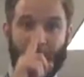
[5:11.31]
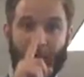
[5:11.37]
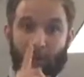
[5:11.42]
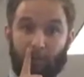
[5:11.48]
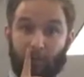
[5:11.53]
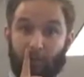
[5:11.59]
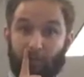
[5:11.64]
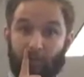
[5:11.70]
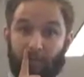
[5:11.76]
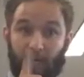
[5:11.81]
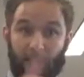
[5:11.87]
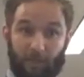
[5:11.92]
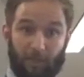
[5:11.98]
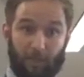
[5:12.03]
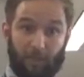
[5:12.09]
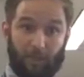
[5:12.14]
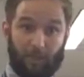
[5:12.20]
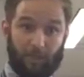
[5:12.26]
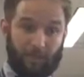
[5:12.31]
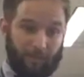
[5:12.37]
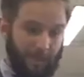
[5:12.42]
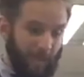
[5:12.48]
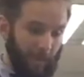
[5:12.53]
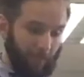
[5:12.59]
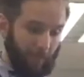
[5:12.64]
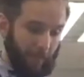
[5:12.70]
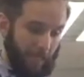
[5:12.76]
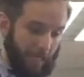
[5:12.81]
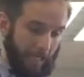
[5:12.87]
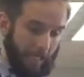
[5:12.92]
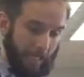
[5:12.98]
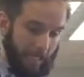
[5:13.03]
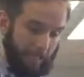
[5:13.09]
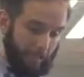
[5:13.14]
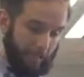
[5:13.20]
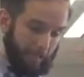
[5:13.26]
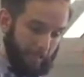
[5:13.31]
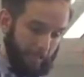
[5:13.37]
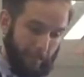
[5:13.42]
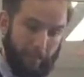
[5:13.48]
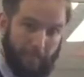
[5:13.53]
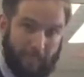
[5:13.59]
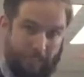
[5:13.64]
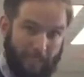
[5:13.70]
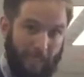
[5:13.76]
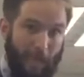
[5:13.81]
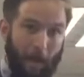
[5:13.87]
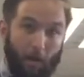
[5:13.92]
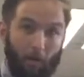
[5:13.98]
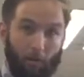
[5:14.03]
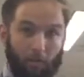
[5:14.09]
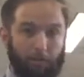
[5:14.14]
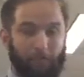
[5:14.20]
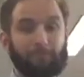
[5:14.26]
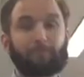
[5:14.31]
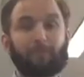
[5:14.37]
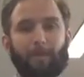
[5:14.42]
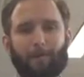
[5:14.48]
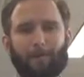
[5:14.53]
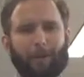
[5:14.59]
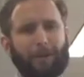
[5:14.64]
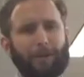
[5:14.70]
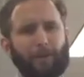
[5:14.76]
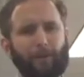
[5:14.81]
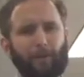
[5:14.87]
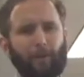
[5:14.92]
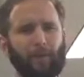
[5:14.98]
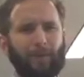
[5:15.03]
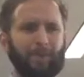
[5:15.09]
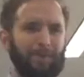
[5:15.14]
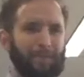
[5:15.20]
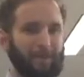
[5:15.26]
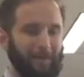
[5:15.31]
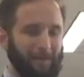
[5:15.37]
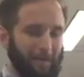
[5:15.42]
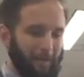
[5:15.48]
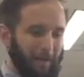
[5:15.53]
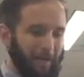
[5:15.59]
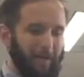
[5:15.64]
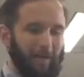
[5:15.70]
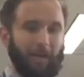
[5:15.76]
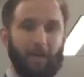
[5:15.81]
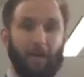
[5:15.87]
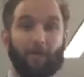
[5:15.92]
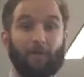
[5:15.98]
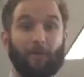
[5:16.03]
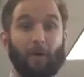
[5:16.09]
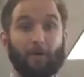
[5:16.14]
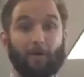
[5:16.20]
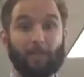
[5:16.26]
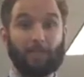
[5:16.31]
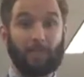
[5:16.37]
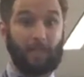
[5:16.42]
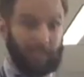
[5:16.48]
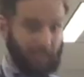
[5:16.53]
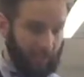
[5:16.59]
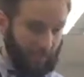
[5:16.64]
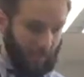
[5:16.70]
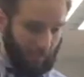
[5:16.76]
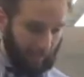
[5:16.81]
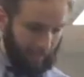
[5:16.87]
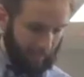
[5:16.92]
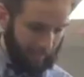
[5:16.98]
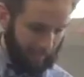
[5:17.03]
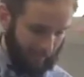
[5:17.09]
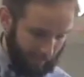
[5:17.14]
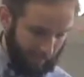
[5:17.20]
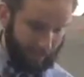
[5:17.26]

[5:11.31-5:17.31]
I were to touch this hot plate, ow! I'm not going to do it. If I were to touch this hot plate,